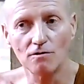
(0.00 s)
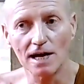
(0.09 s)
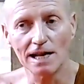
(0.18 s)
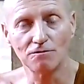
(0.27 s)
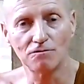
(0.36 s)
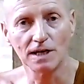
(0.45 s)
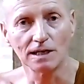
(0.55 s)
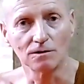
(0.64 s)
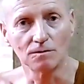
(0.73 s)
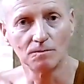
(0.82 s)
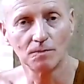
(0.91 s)
Keeping
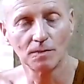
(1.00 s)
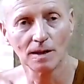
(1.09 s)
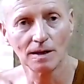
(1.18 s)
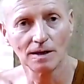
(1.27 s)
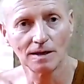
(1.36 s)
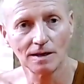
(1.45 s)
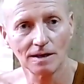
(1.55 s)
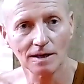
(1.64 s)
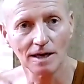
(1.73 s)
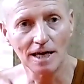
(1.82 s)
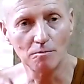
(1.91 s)
ourselves
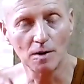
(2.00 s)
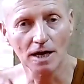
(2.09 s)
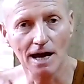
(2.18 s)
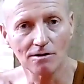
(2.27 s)
busy.